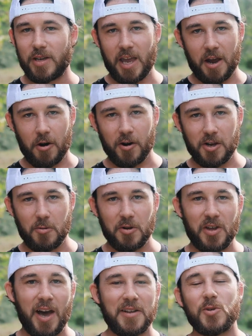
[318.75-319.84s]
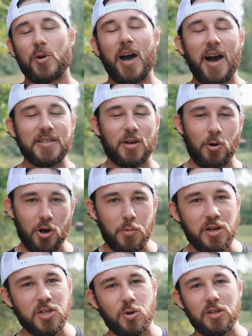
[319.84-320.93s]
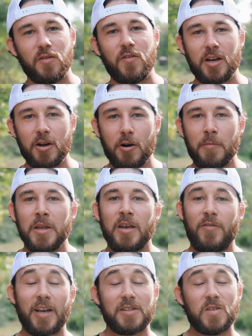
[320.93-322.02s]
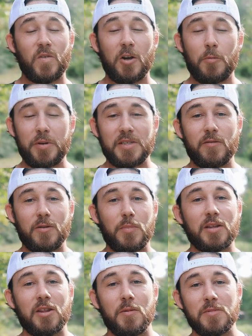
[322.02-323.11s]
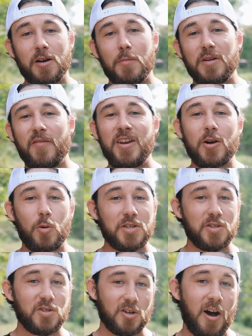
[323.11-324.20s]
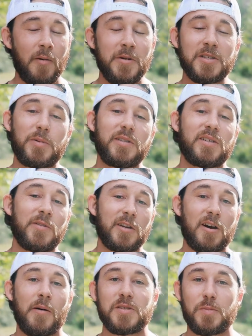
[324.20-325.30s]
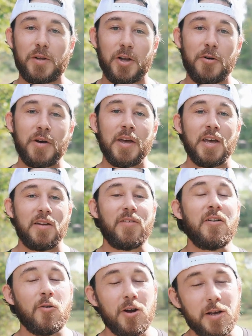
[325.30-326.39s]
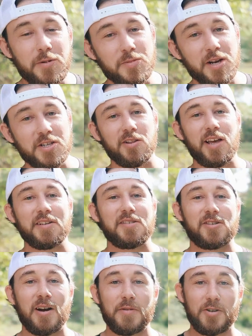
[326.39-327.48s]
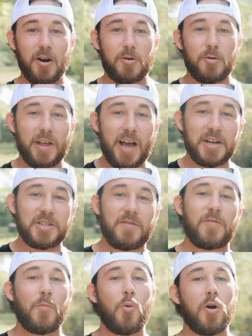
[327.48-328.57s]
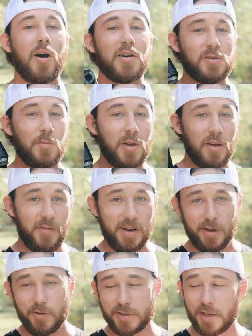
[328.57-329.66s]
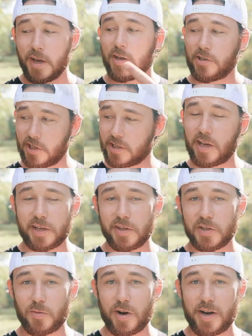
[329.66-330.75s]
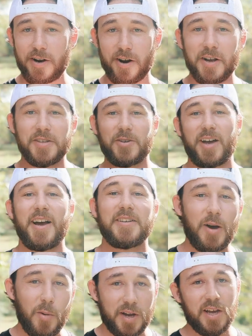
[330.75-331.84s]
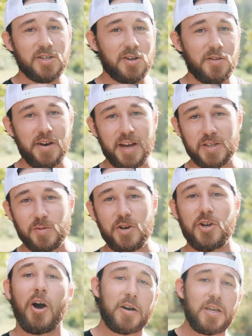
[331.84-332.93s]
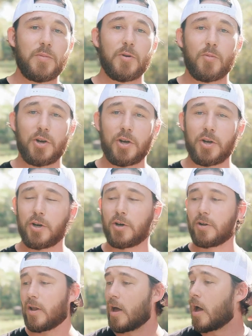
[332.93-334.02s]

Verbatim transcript: Can't argue with that. So guys, I really hope you enjoyed the video. If you like this video, please give it the big thumbs up. If you have any questions or comments, please leave them in the comments below. If you haven't already, please make sure to like, subscribe to the Dark Reel Action for more awesome videos just like this one right here. So guys, I will catch you on the next one. Y'all keep it real.